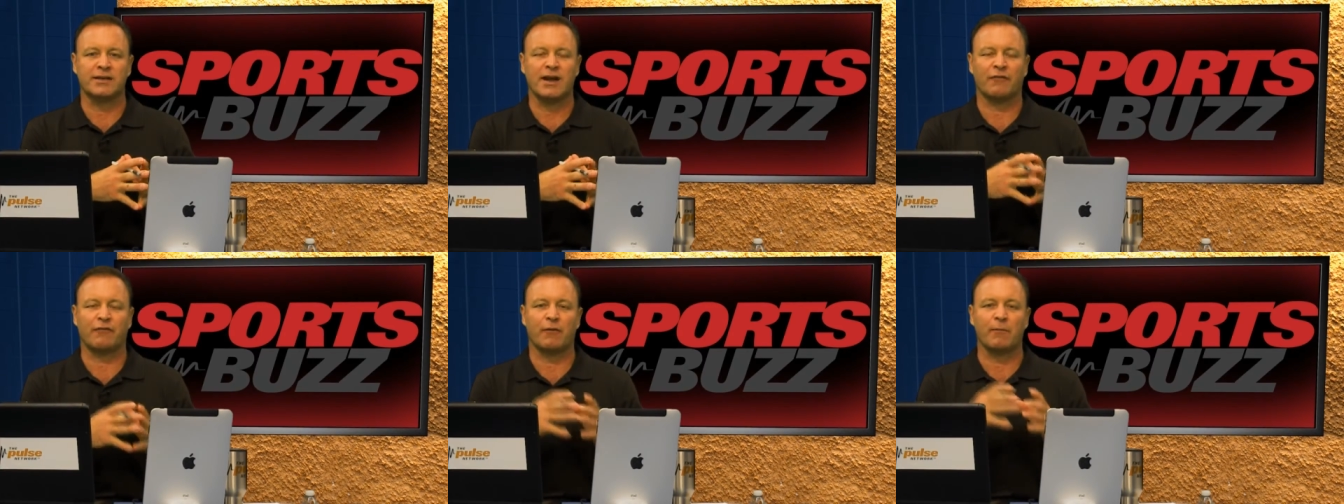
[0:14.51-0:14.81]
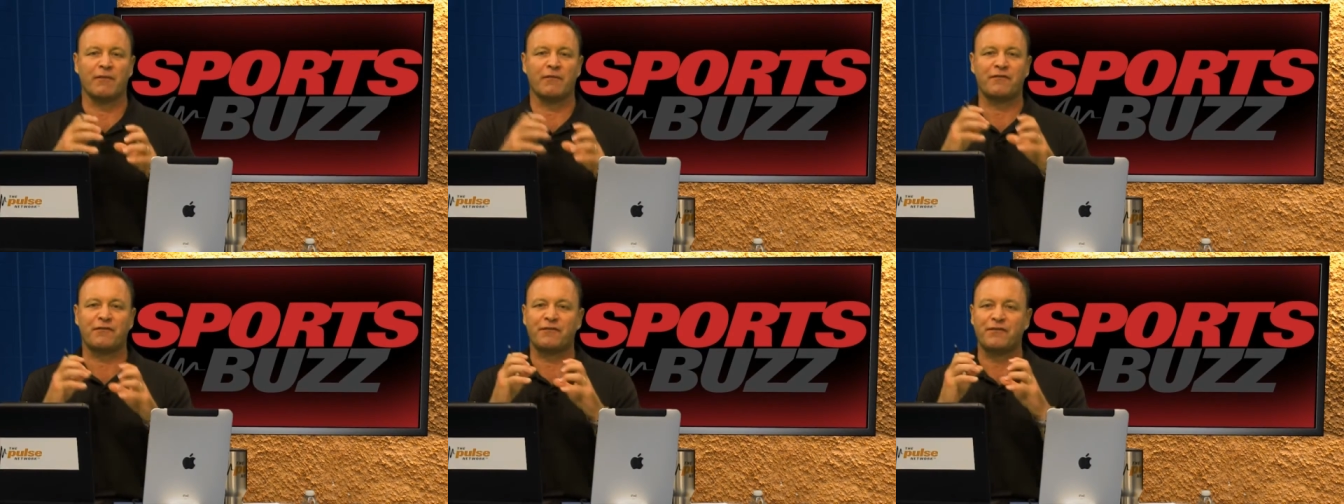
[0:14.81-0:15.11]
Now,
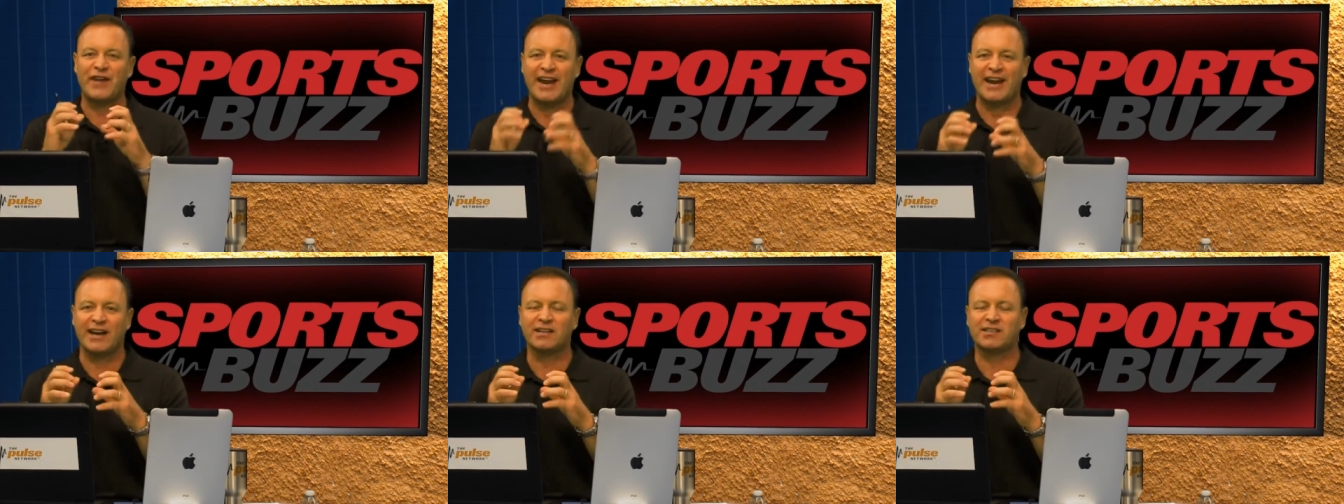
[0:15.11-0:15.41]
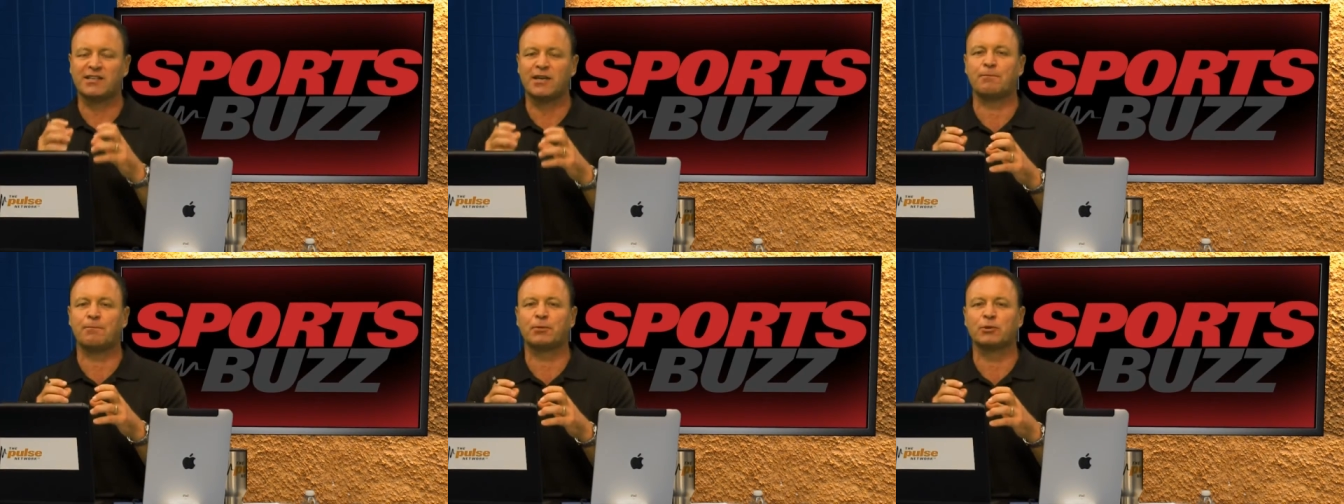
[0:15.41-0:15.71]
from a
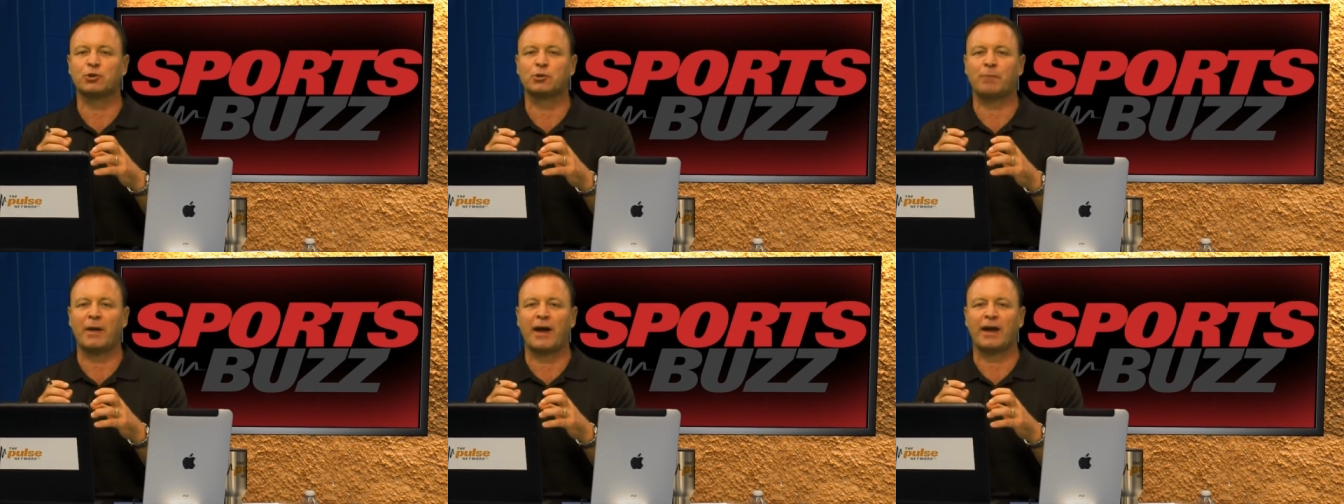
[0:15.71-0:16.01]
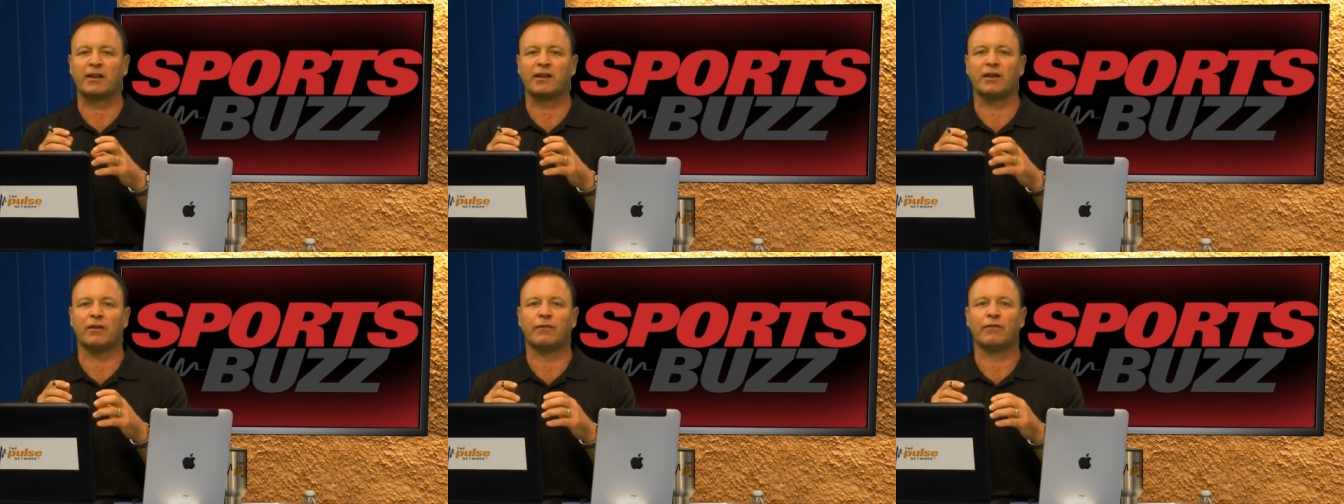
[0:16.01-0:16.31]
fantasy
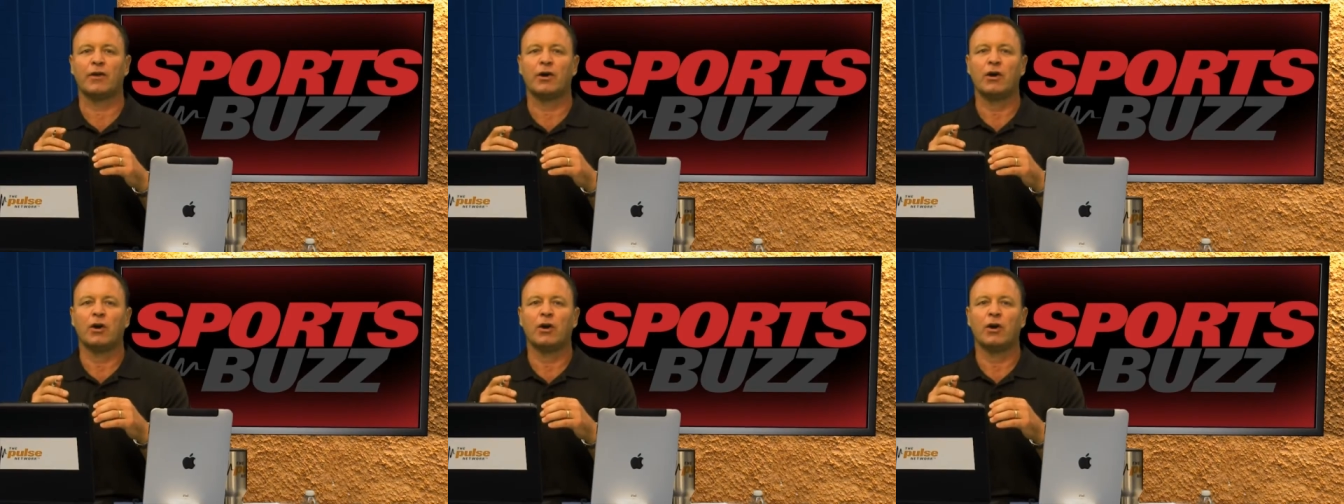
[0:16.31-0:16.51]
perspective,